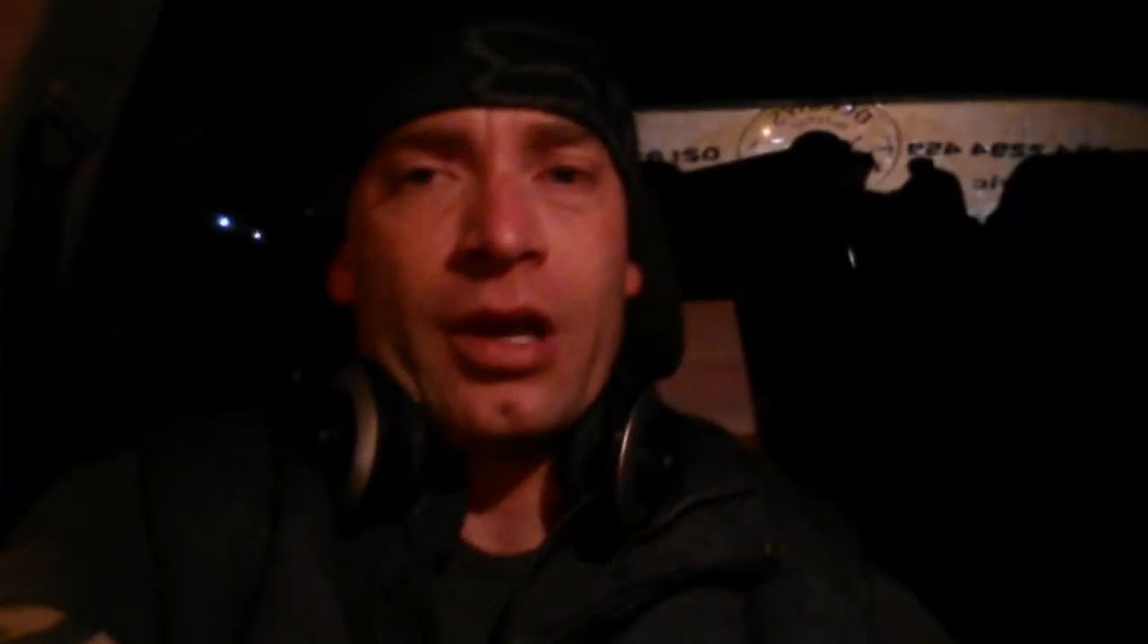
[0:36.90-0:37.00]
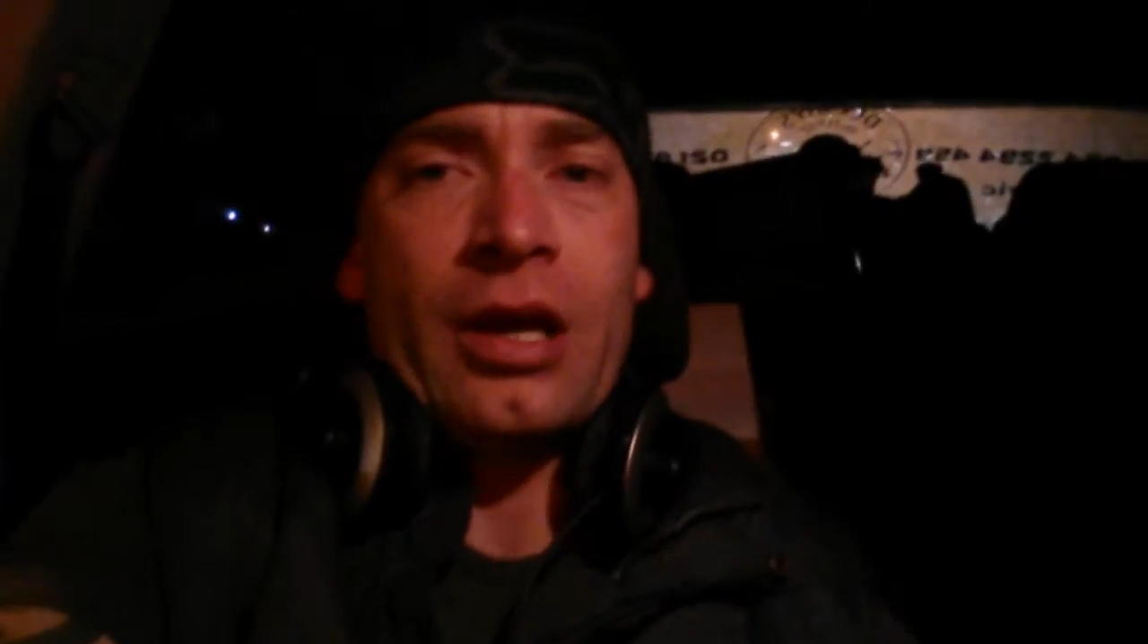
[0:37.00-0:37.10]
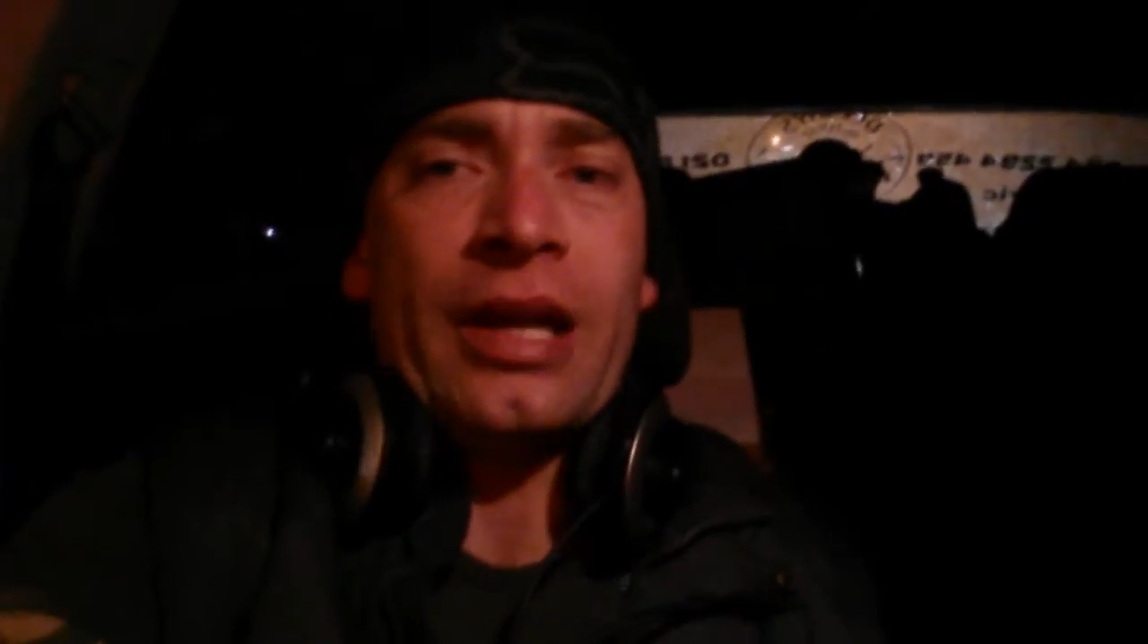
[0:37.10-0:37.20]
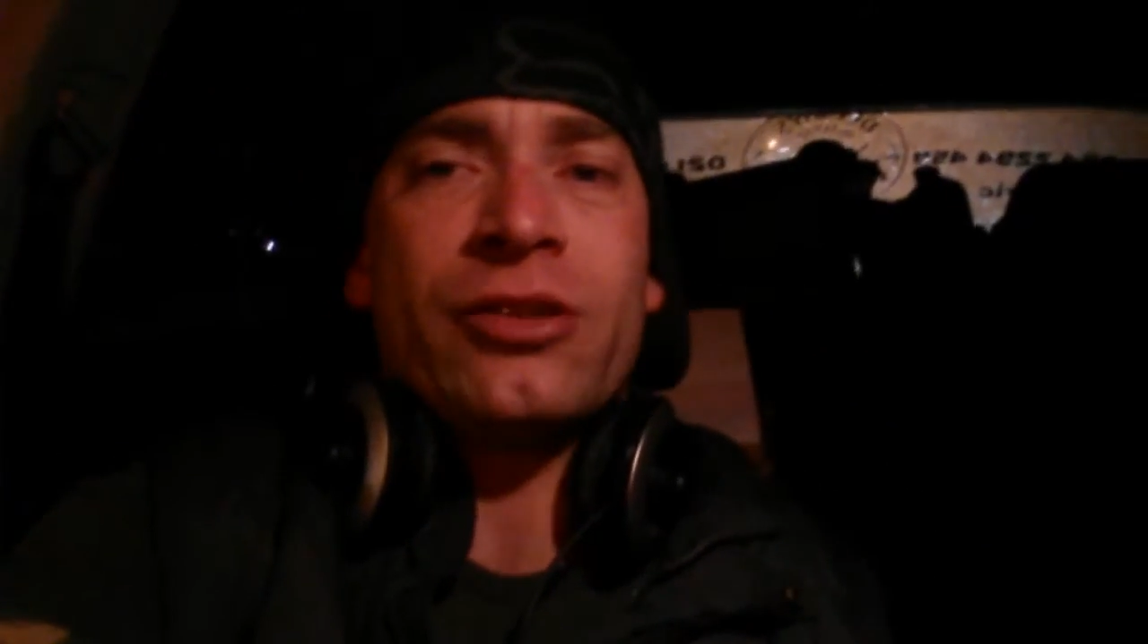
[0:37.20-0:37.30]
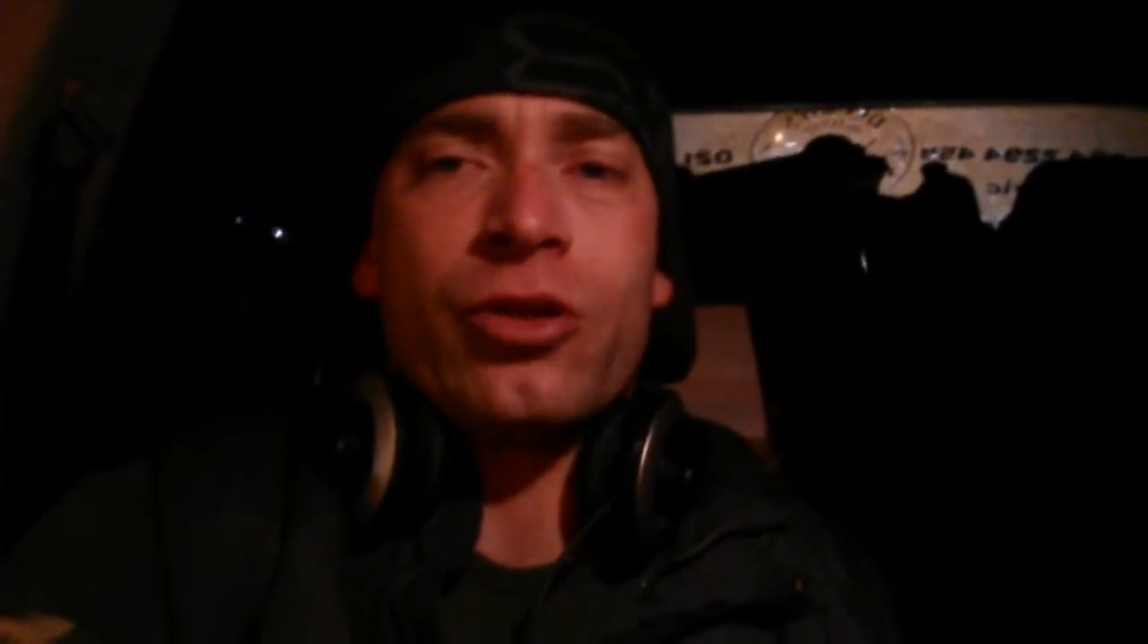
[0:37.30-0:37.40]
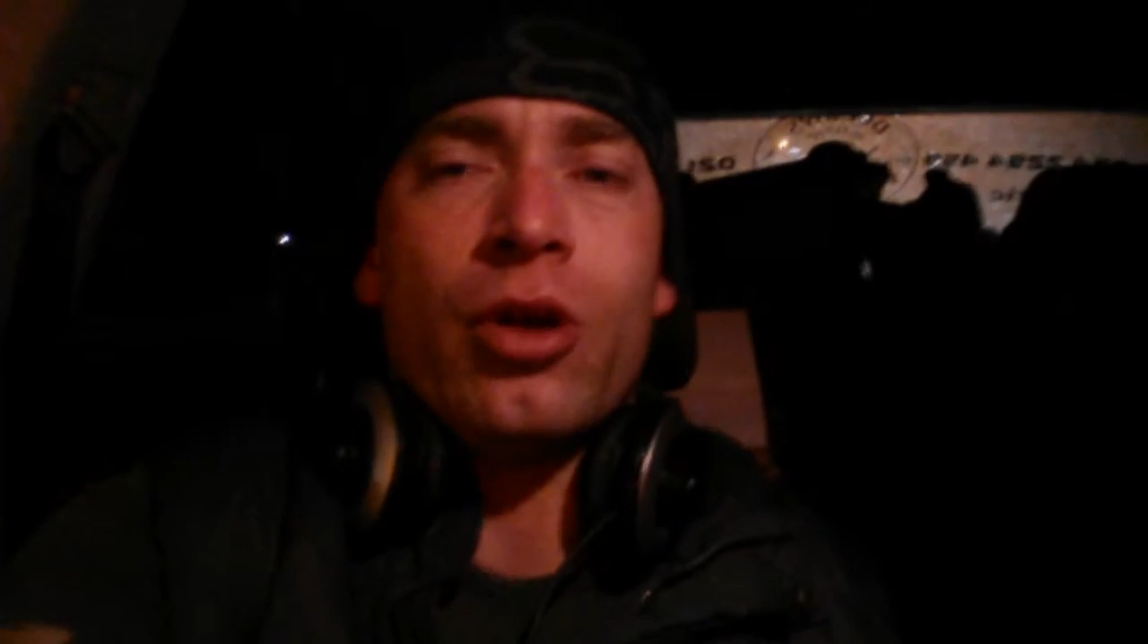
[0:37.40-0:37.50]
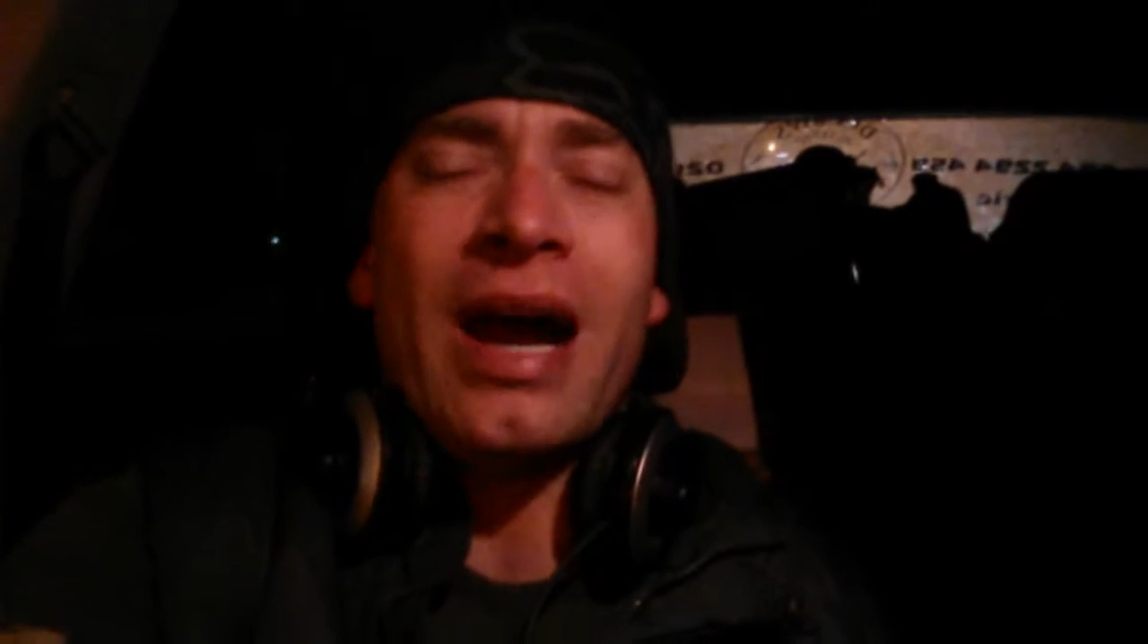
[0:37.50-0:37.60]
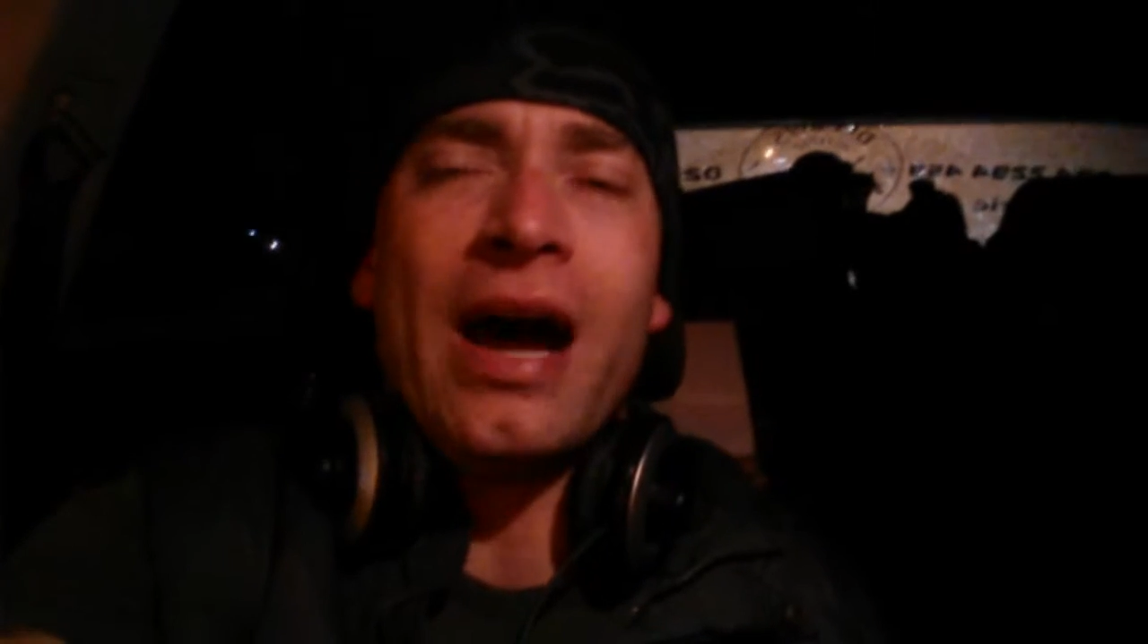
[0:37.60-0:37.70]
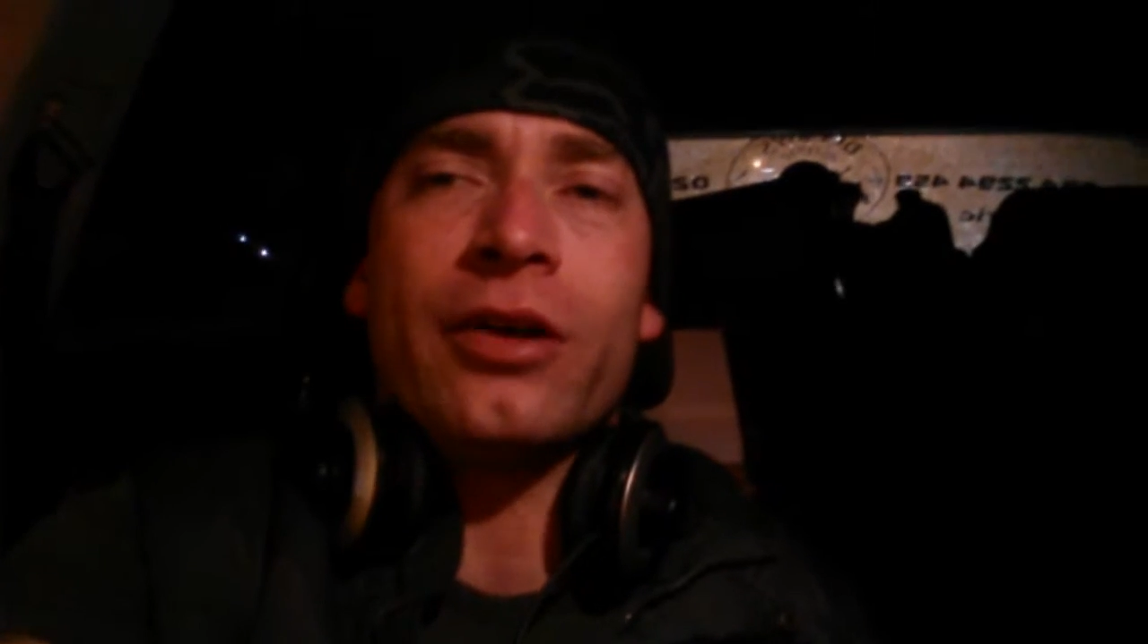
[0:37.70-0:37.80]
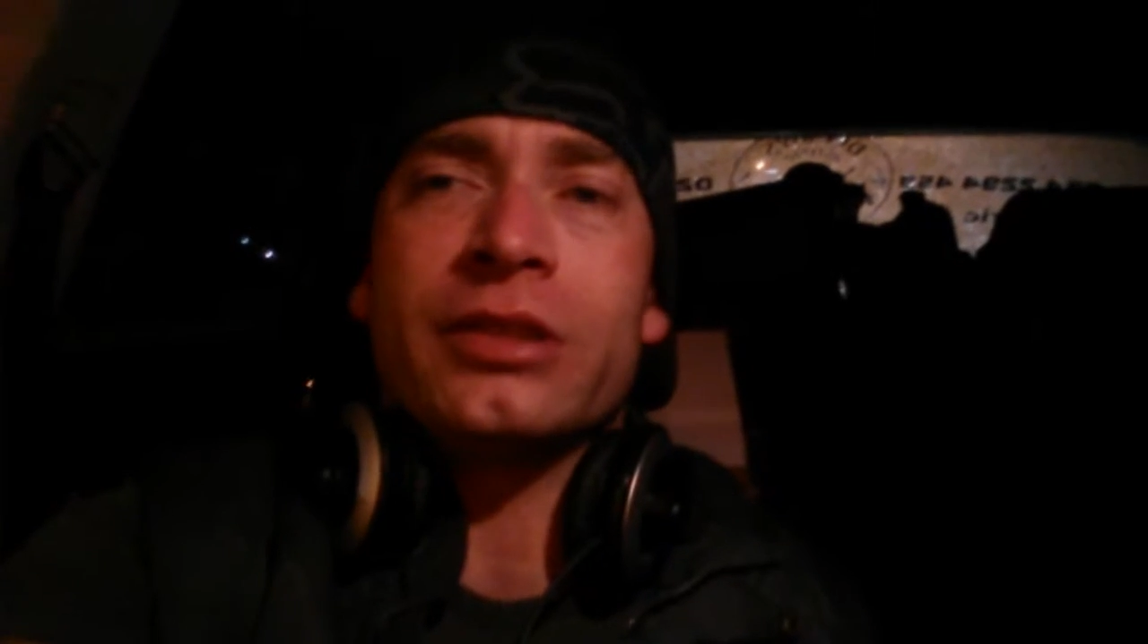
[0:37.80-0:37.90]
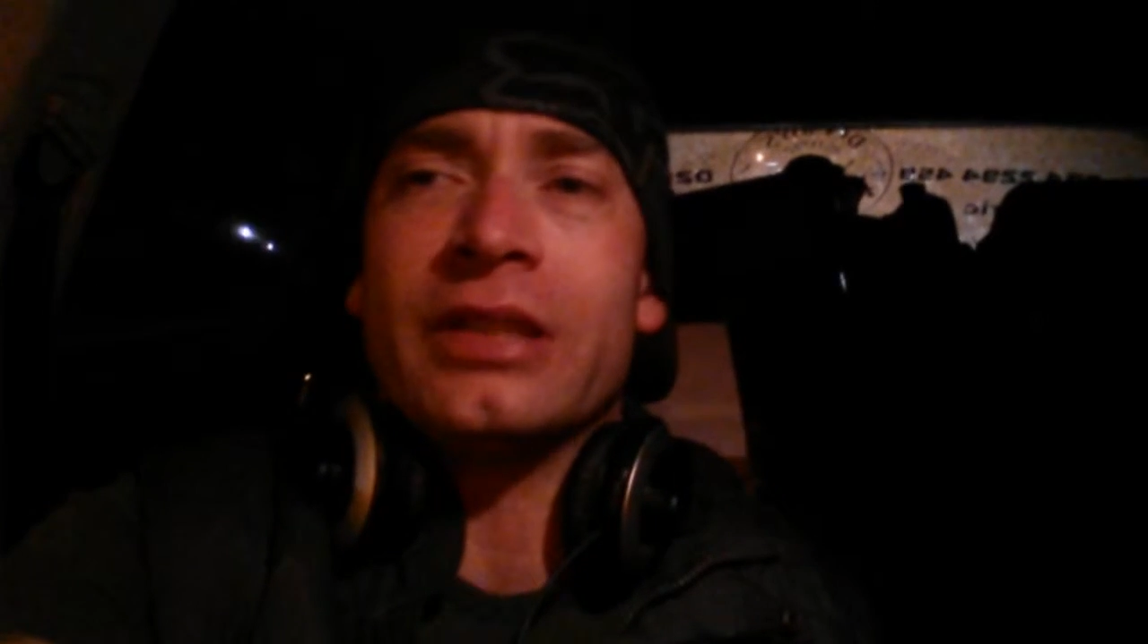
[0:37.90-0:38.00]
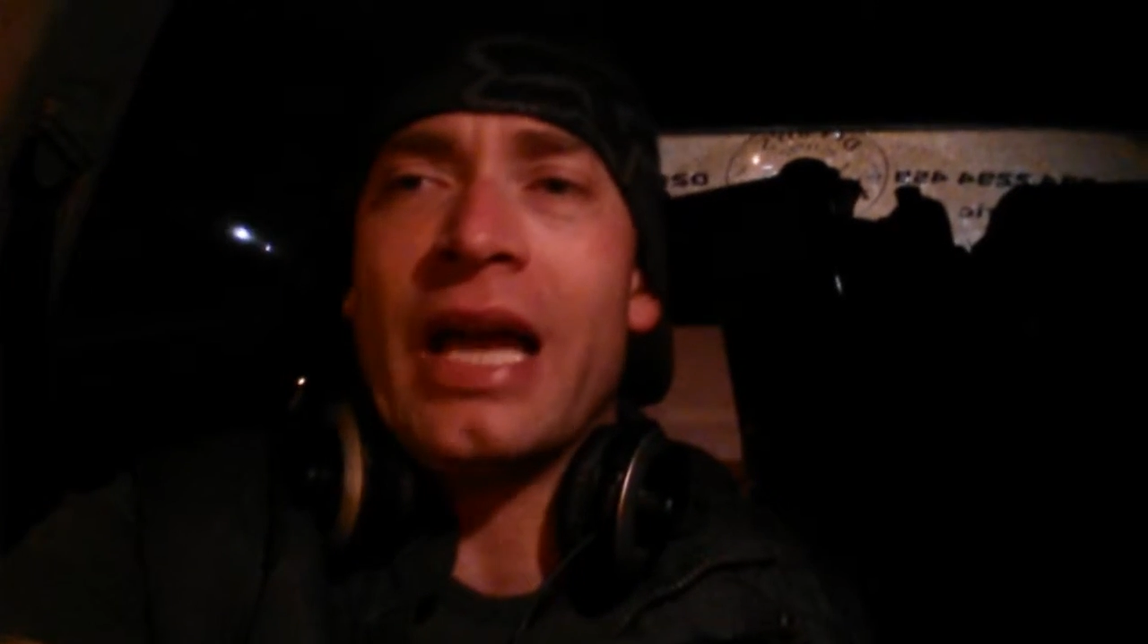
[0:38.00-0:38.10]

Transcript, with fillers: electro house